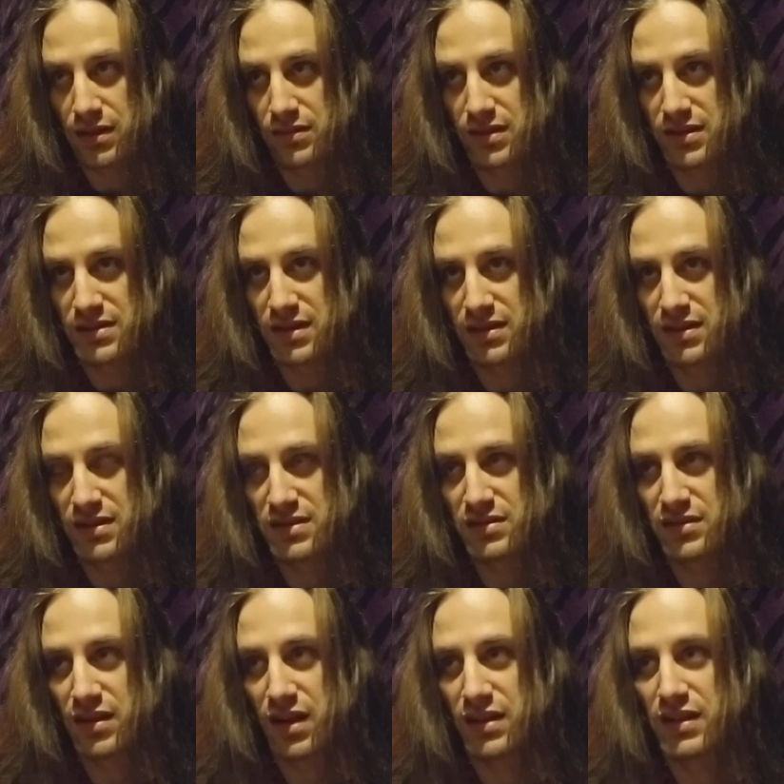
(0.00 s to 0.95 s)
This is
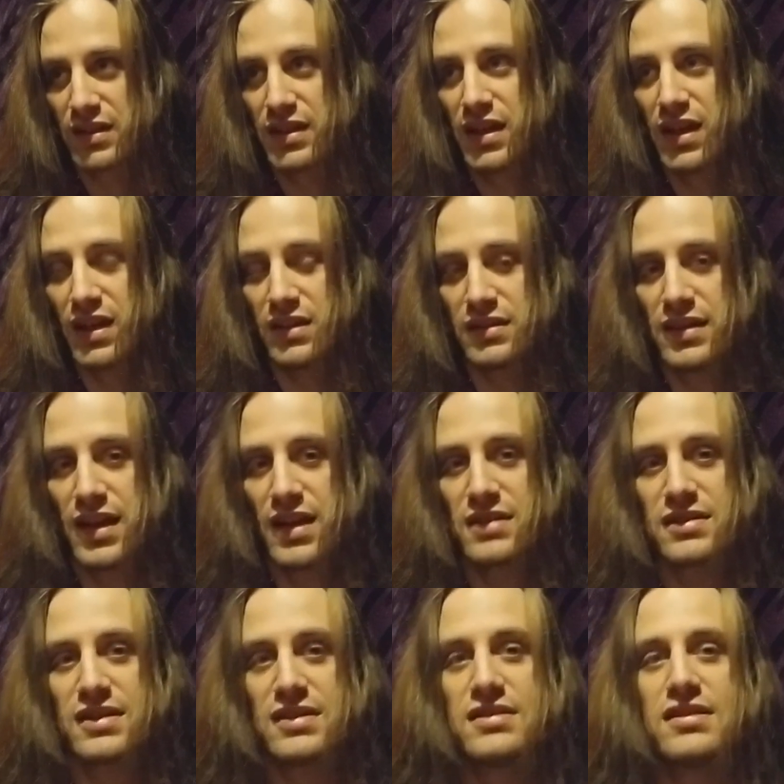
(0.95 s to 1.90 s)
not a kid.
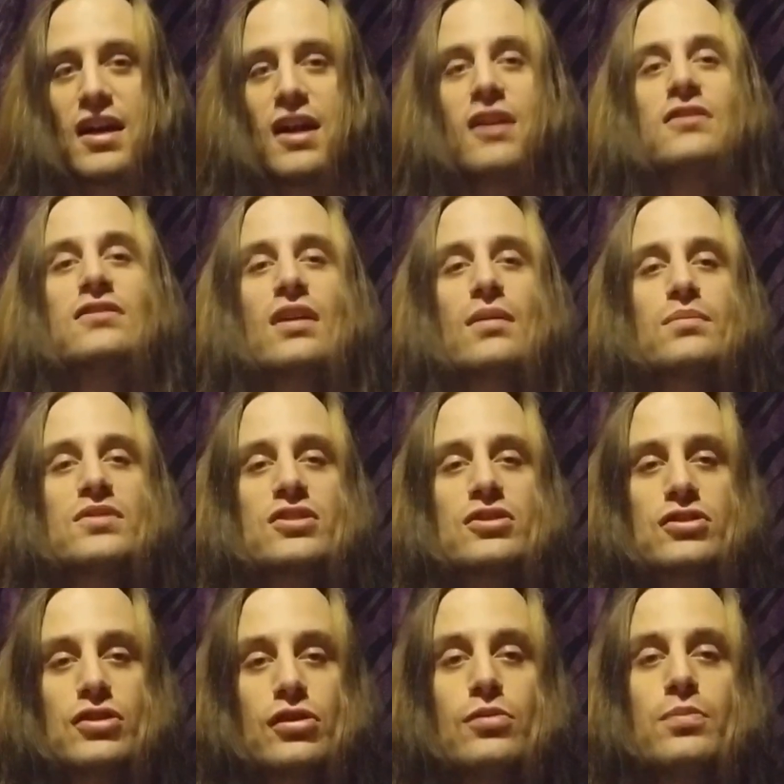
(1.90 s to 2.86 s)
Yes, he's saying something
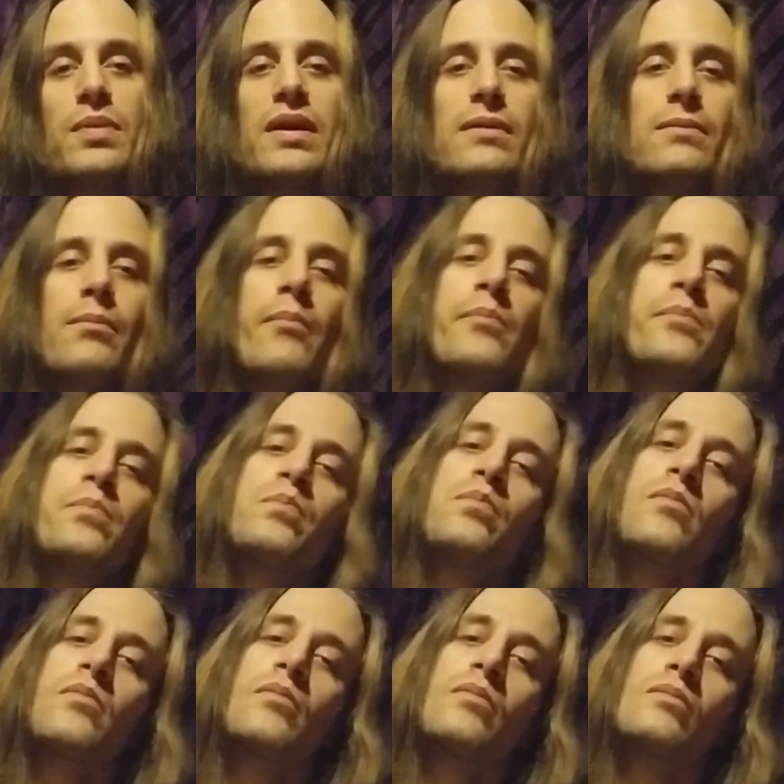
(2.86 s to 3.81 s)
stupid.
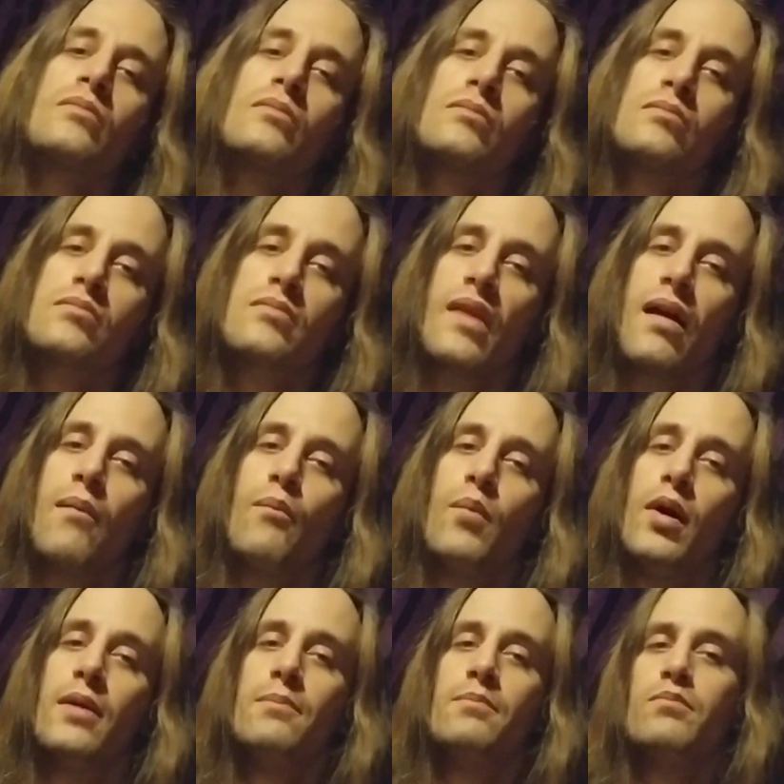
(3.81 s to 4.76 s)

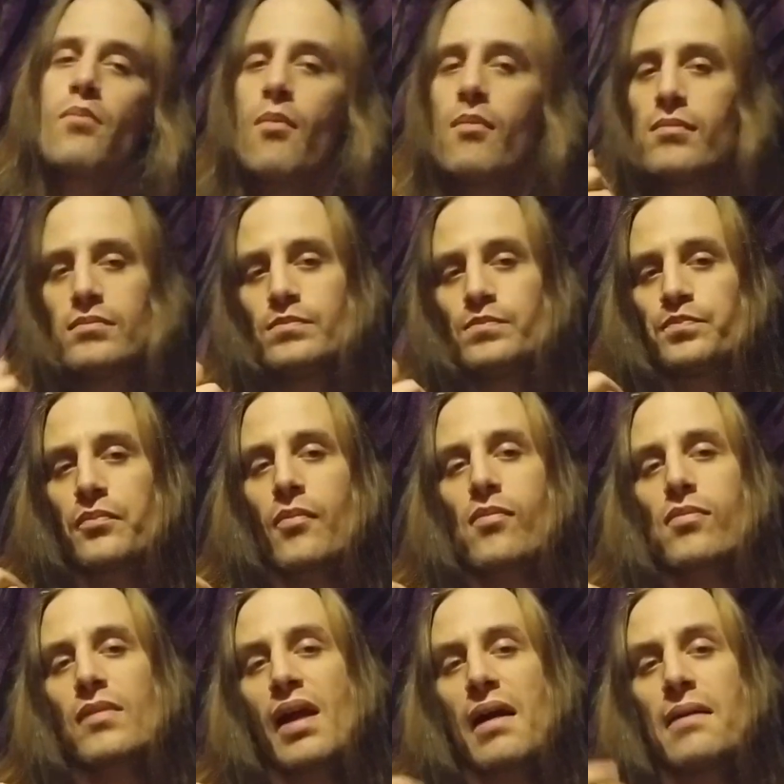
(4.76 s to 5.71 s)
But
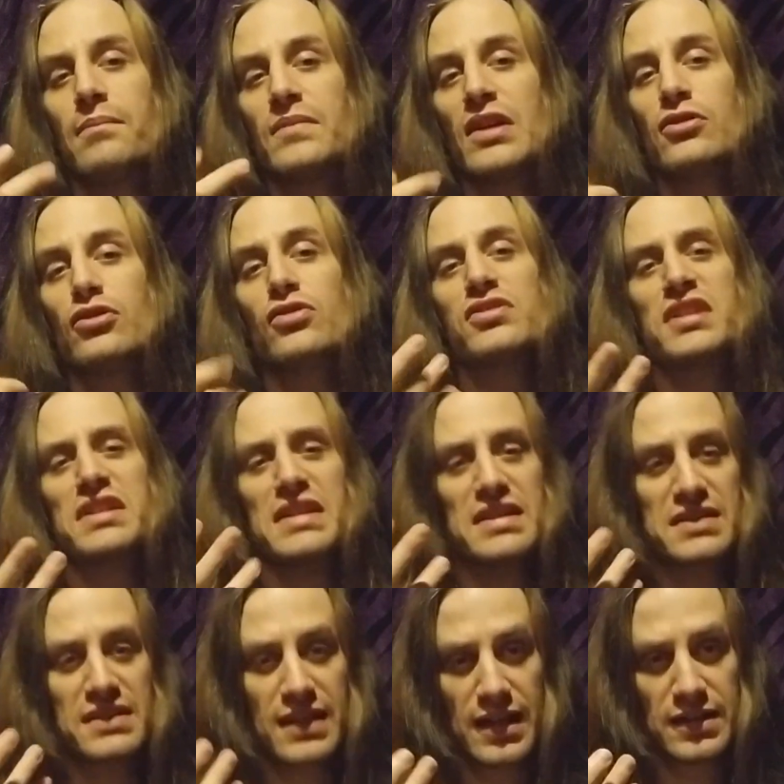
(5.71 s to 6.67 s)
they're using
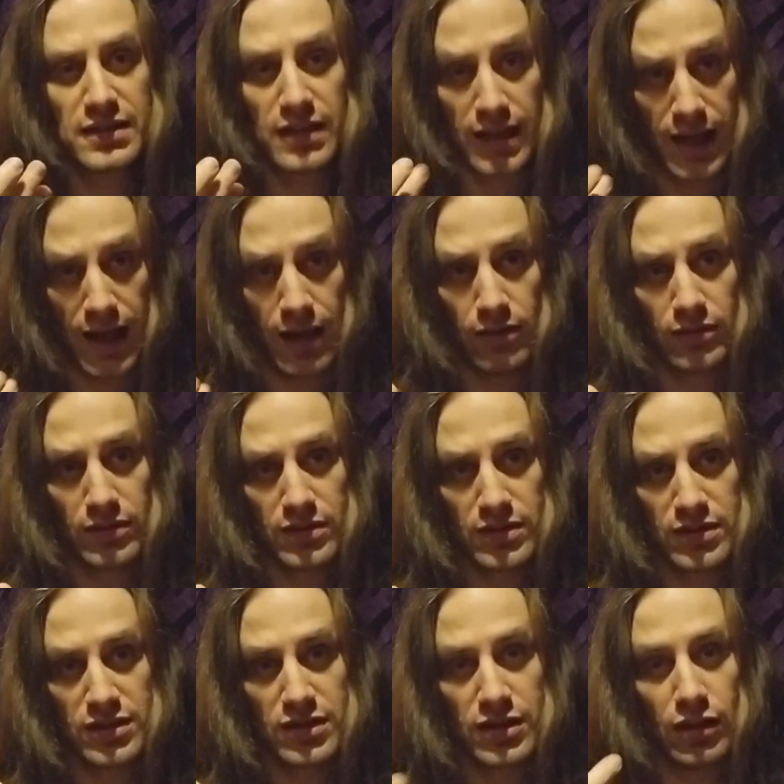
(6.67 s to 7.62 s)
these kids'
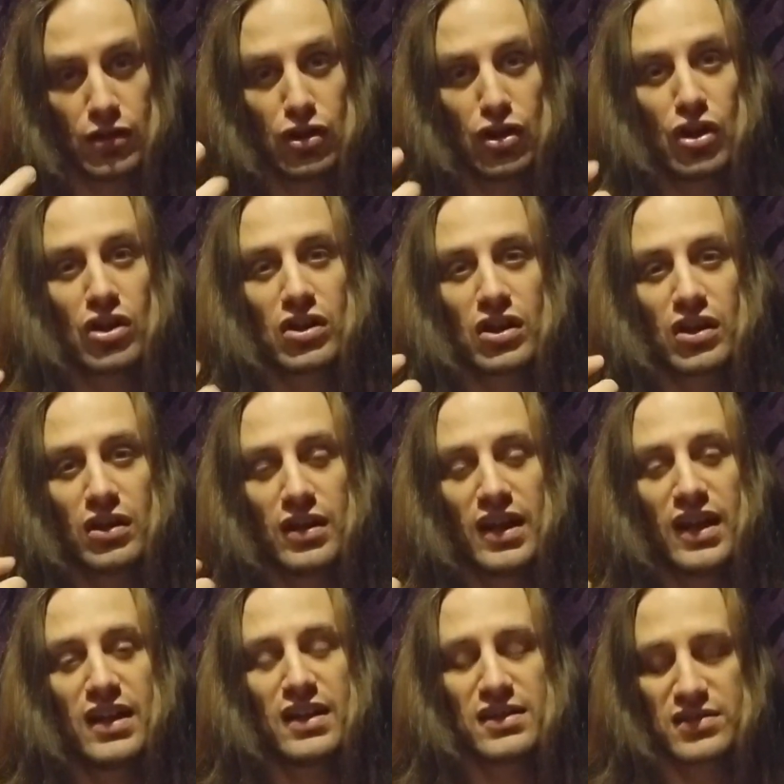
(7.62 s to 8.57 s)
accounts to look
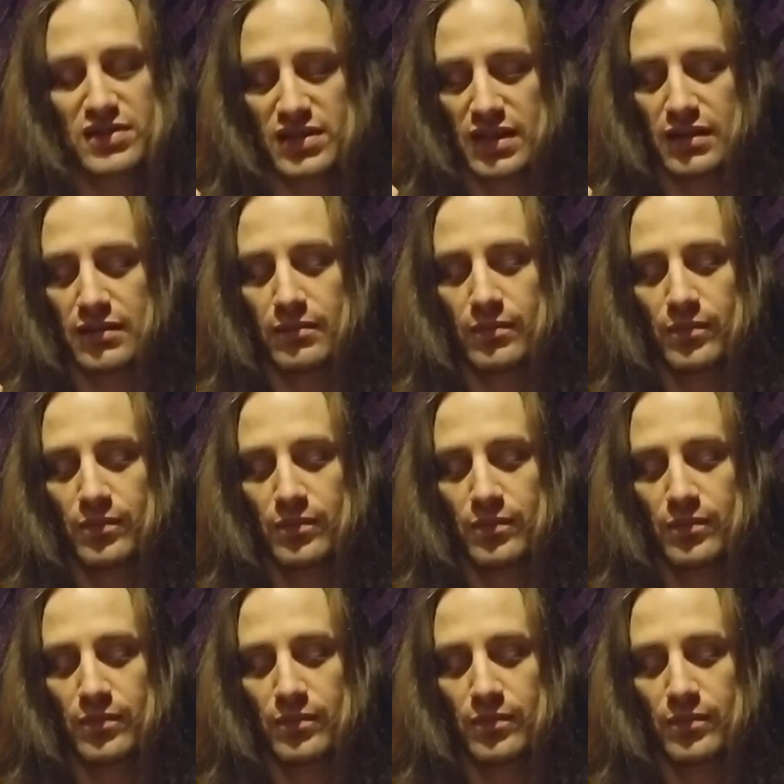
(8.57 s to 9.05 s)
innocent.